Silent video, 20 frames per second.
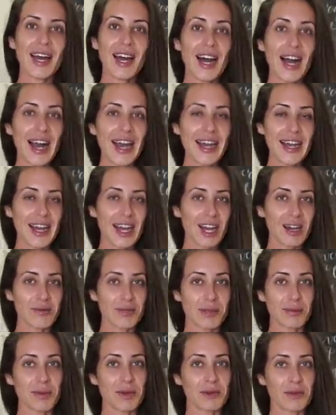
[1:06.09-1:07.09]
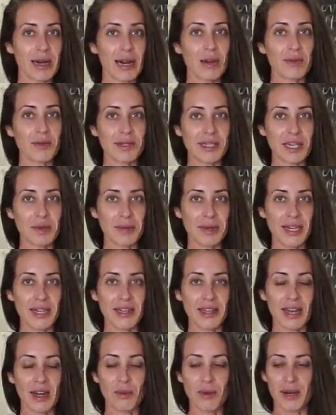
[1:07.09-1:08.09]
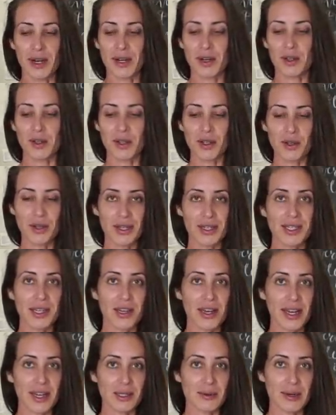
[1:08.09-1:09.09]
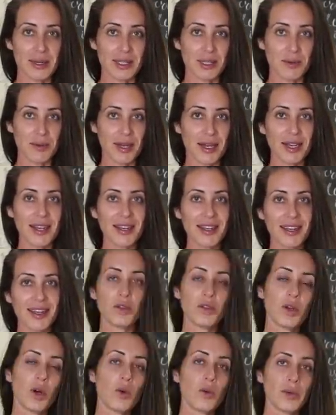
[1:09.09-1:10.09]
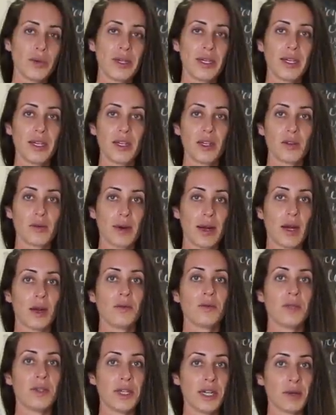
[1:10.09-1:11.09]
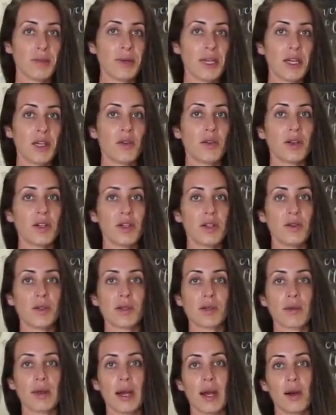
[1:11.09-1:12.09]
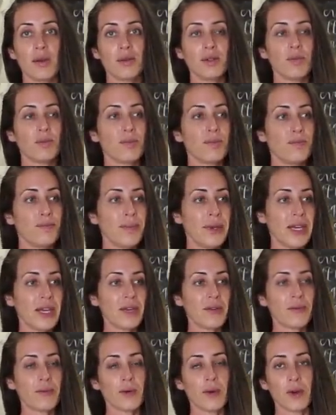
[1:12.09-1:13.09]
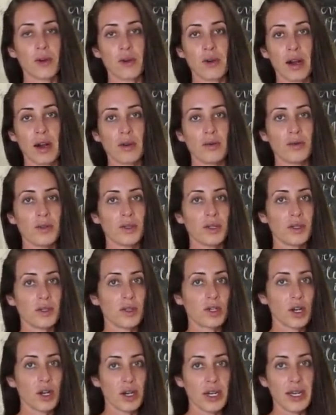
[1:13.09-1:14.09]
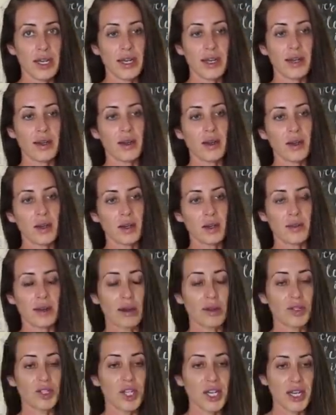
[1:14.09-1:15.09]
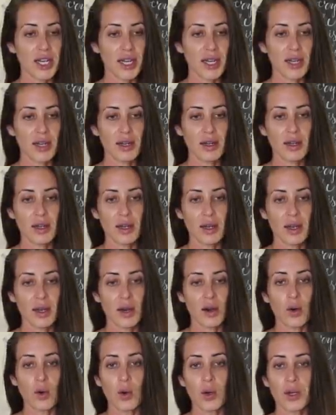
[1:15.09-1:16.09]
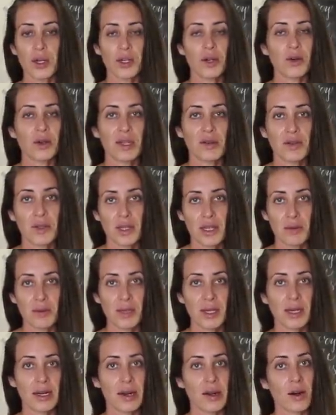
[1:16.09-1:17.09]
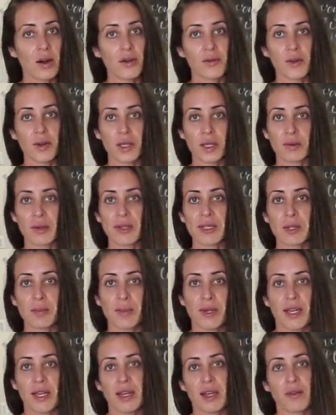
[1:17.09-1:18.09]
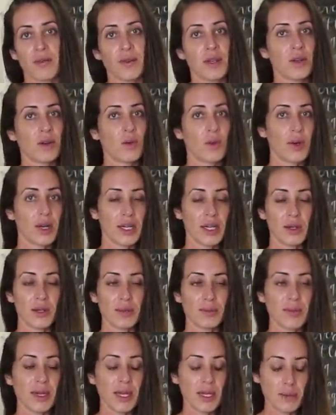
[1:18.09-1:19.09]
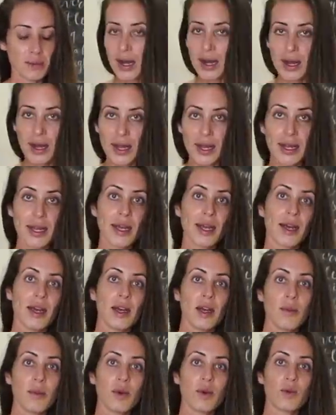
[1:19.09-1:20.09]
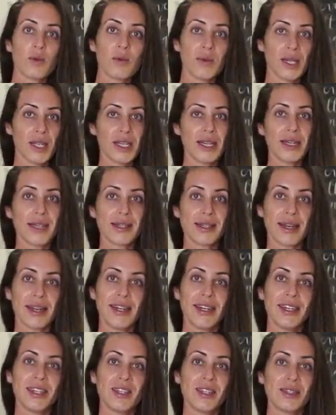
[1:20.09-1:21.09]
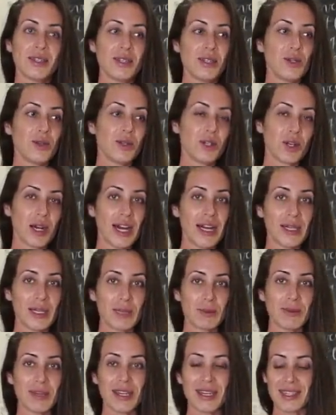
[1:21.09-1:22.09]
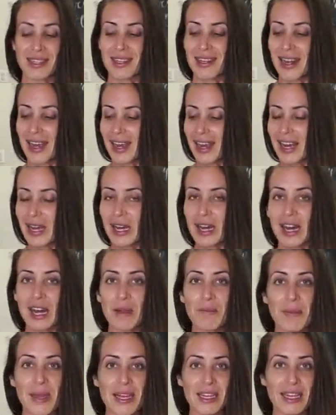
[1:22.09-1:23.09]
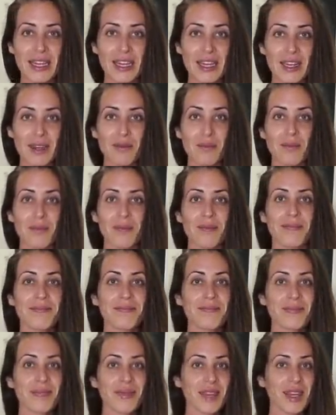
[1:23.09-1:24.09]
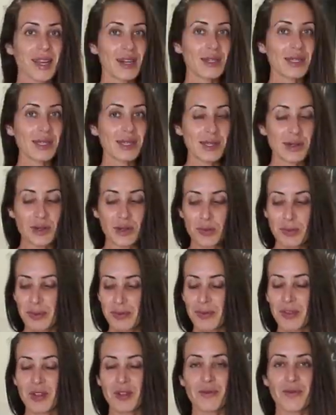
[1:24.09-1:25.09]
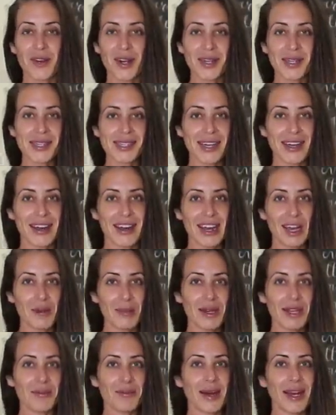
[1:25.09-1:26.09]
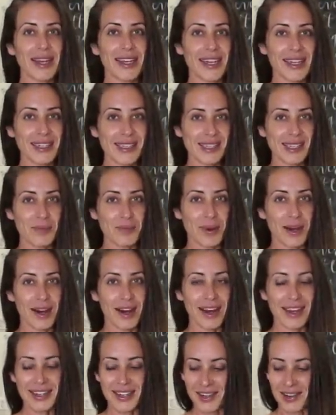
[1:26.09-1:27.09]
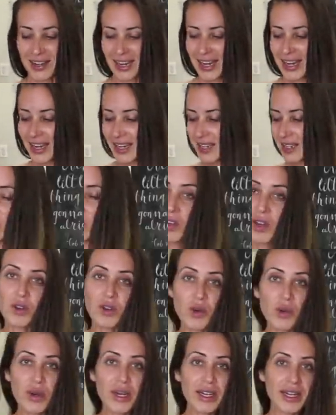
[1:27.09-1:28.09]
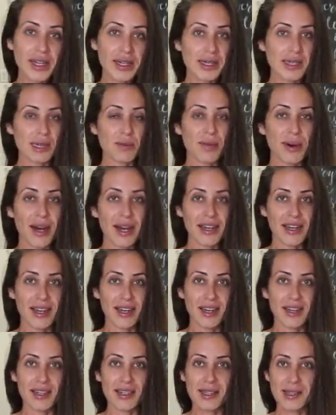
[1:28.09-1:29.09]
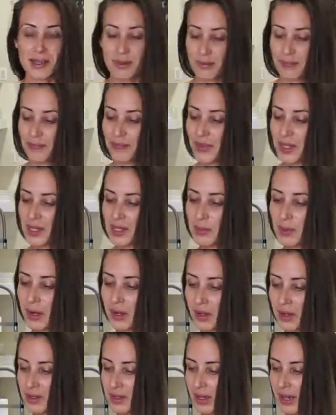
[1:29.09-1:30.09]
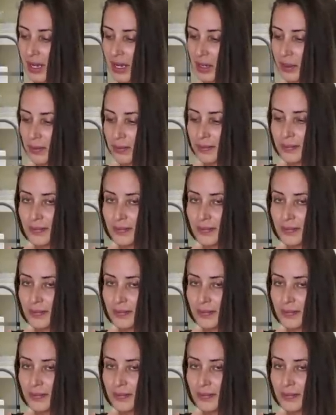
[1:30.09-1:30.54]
I have some ground deer meat that I want to include in today's recipe. You don't need ground deer meat. You can use ground beef or ground turkey, ground chicken, or you don't even need meat at all for this recipe if you don't want to use meat. I am really excited to try this because today I'm making a soup for the first time in my Instant Pot, okay? If you don't know what an Instant Pot is, this is what it looks like.